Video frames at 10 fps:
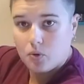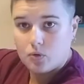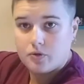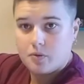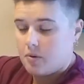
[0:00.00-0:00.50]

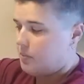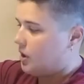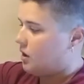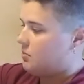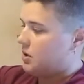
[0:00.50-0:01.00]
pulls from the
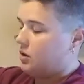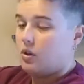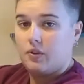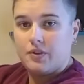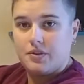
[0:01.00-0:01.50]
bottom
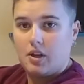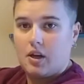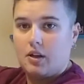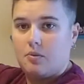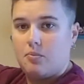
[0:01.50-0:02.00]
along the
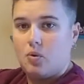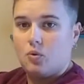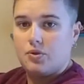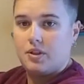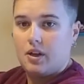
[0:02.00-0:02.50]
side and
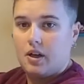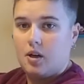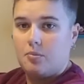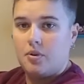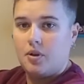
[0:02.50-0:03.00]
pulls it
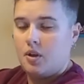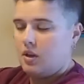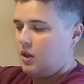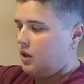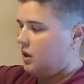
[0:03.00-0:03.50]
up.
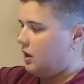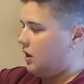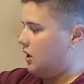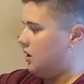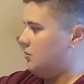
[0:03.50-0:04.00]

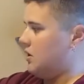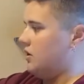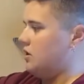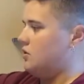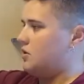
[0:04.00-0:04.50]
And
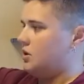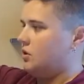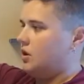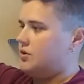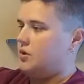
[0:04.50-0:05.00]
then you still
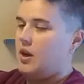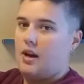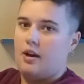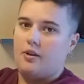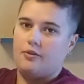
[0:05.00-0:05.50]
also
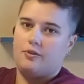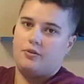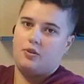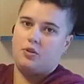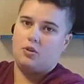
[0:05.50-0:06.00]
have
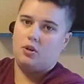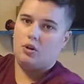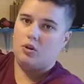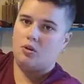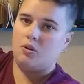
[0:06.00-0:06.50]

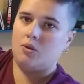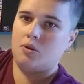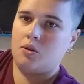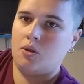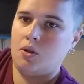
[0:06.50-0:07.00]
your
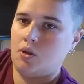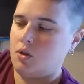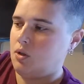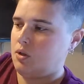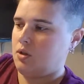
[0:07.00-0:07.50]

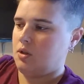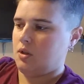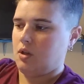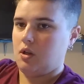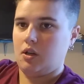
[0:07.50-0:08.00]

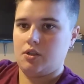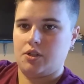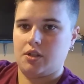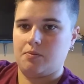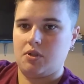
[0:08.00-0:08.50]

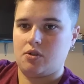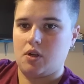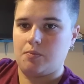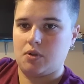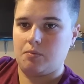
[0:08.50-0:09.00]
adjustment
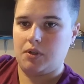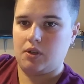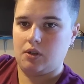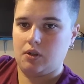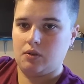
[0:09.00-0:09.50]
straps up
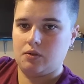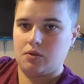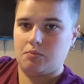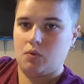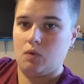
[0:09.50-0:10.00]
here to
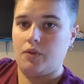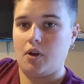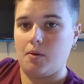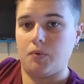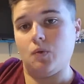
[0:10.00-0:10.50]
pull the
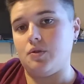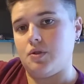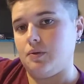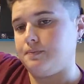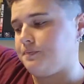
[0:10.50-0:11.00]
top towards you.